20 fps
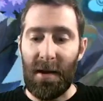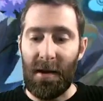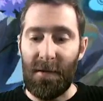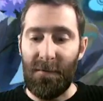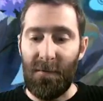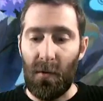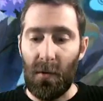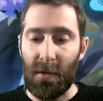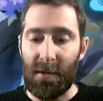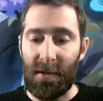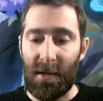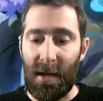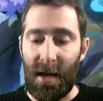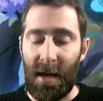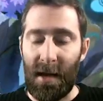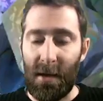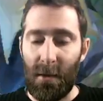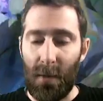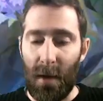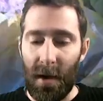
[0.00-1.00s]
to reinforce
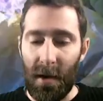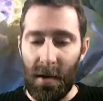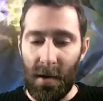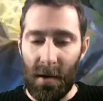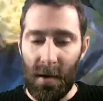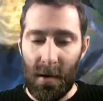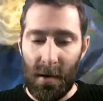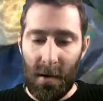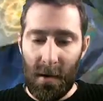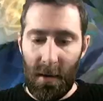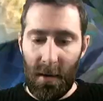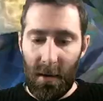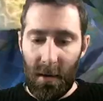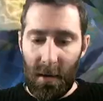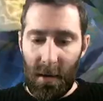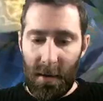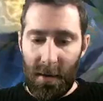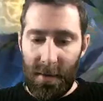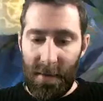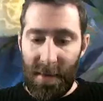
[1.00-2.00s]
anyone.
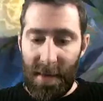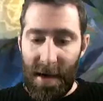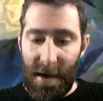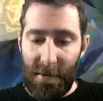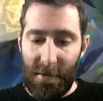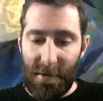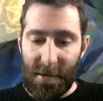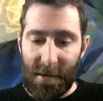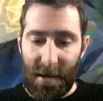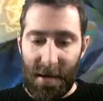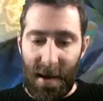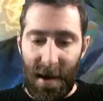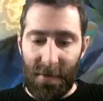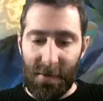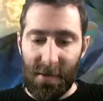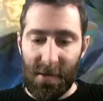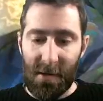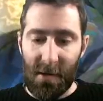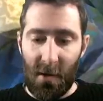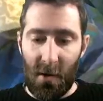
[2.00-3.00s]
There is
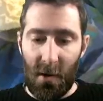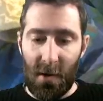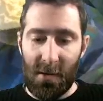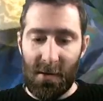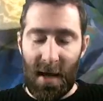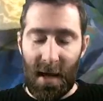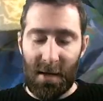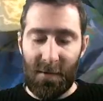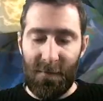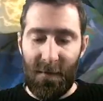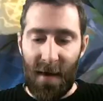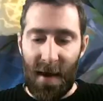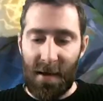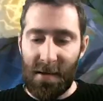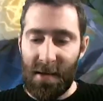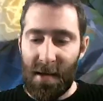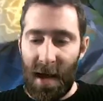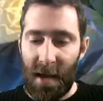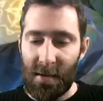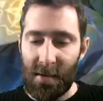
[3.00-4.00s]
another Scourge. That's
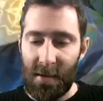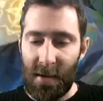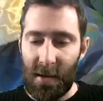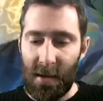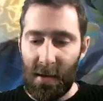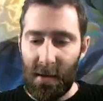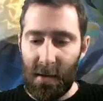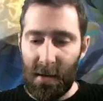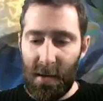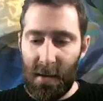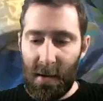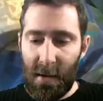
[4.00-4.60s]
fantastic.